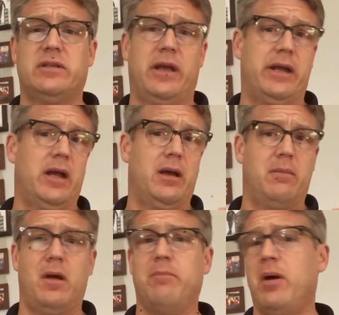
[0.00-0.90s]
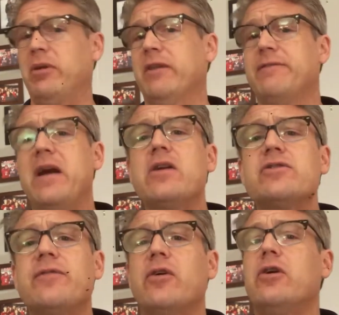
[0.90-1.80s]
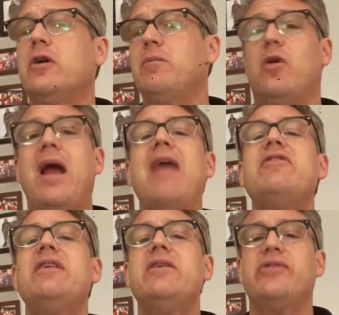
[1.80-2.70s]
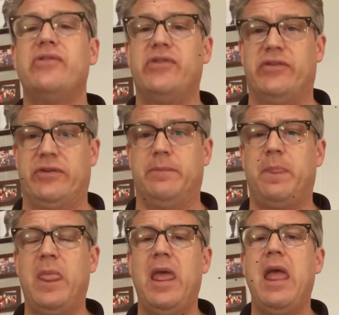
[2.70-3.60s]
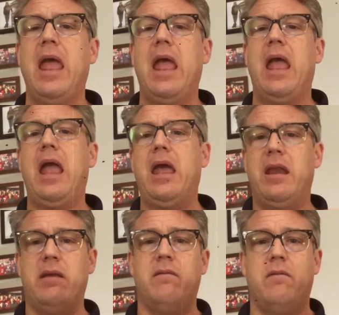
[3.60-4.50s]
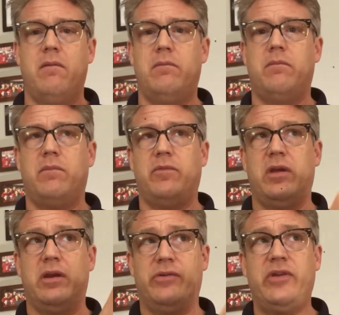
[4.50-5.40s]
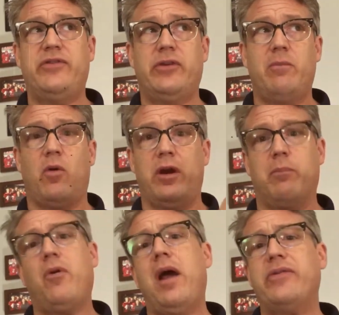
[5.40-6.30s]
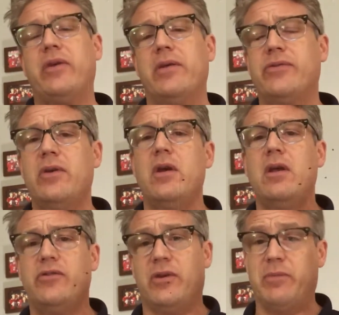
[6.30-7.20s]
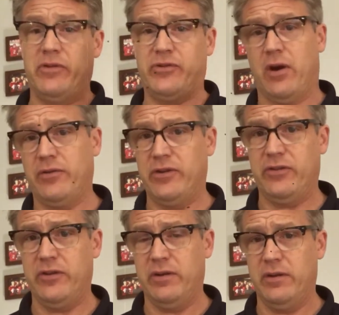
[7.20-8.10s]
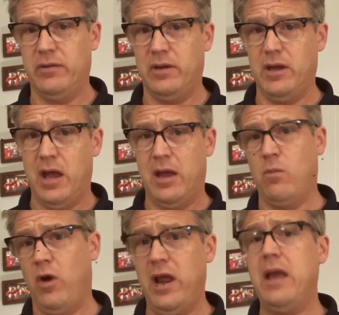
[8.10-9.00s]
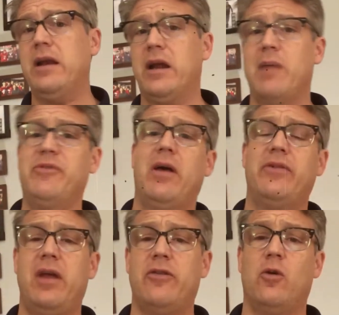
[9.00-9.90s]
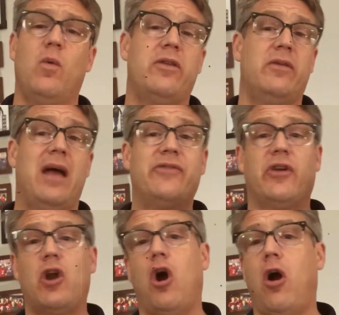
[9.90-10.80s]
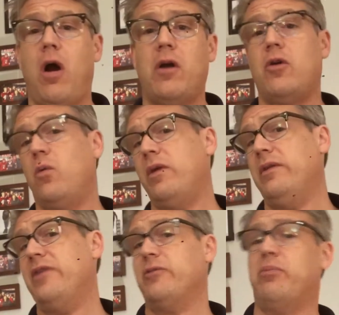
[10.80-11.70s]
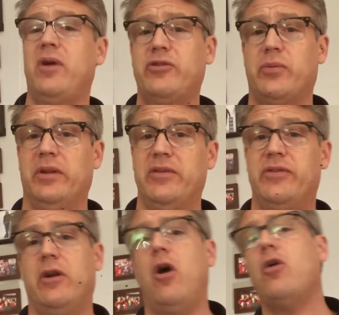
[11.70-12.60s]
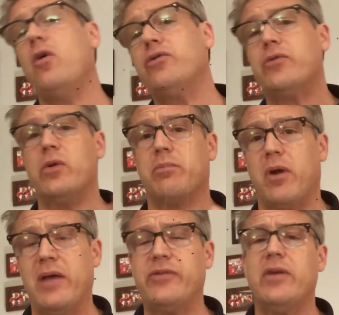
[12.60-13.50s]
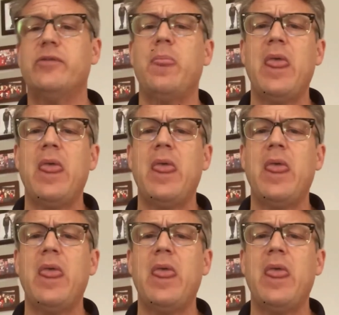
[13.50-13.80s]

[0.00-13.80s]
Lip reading: like a public affairs firm, or everything is a system. And in a system or in a process, something starts at one end and comes out the other, whether that's a car or whether that's a press release. It all goes through a process.